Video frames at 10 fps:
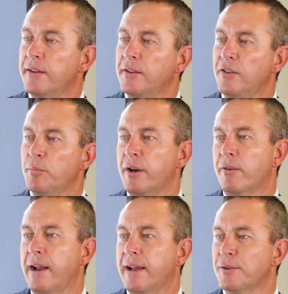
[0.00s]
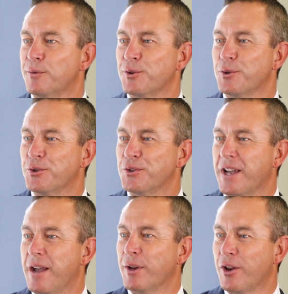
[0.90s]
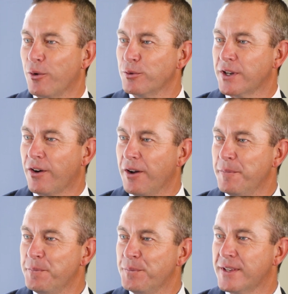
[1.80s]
You've been around the resources game a long time.